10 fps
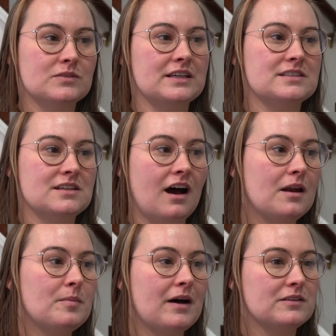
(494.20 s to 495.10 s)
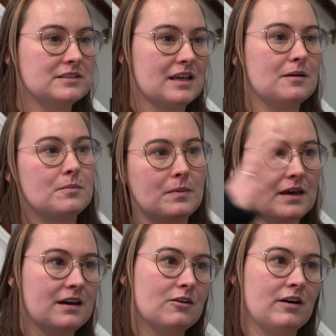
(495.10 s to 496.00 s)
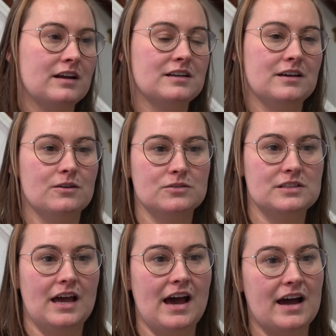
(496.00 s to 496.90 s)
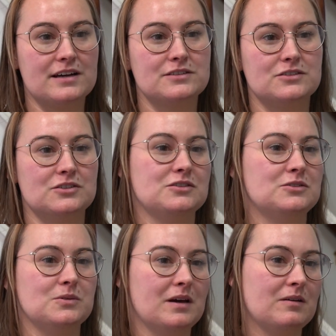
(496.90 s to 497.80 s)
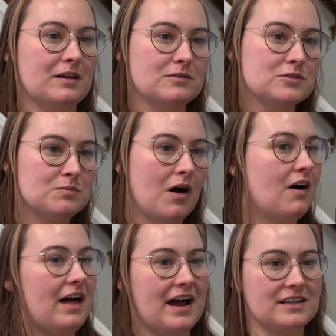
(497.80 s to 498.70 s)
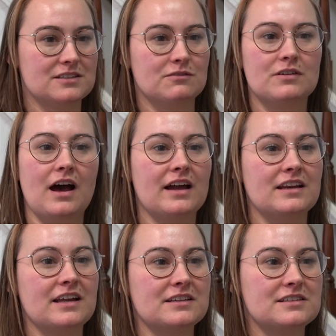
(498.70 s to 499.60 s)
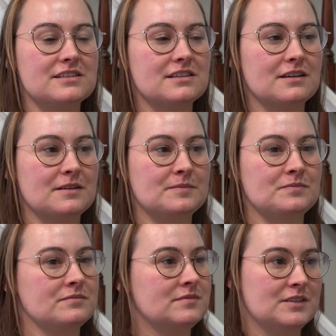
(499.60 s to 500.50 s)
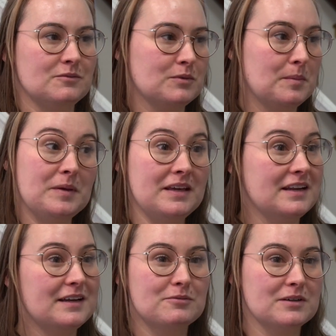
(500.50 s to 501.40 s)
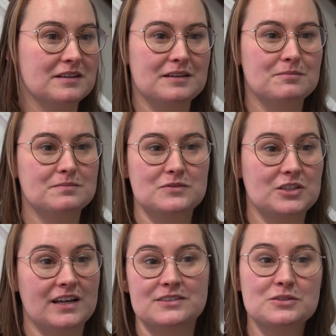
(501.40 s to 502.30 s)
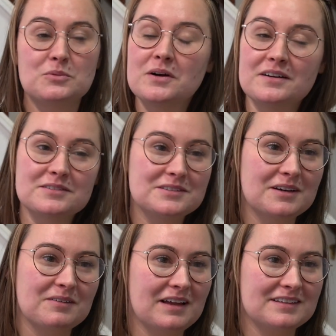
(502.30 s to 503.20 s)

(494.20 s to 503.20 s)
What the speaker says: it's not about these like big grandiose acts, just doing like small acts of kindness repeated really change the world. So